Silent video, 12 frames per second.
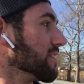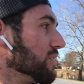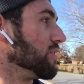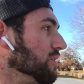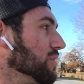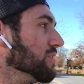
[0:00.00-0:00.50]

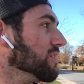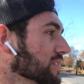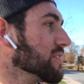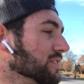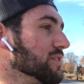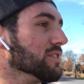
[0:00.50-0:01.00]
Good old,
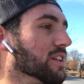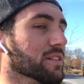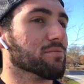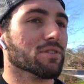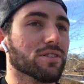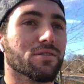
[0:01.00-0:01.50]
good old
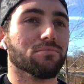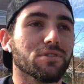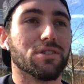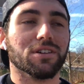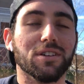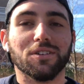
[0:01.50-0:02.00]
Lake
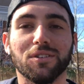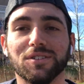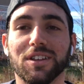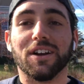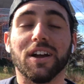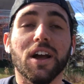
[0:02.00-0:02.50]
Placida
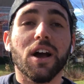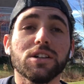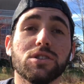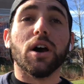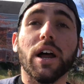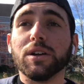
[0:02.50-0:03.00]
over there.
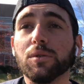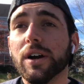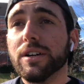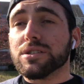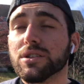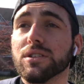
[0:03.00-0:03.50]
So
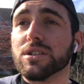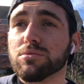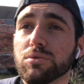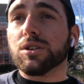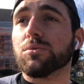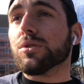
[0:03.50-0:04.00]
anyway, so
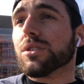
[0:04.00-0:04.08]
this week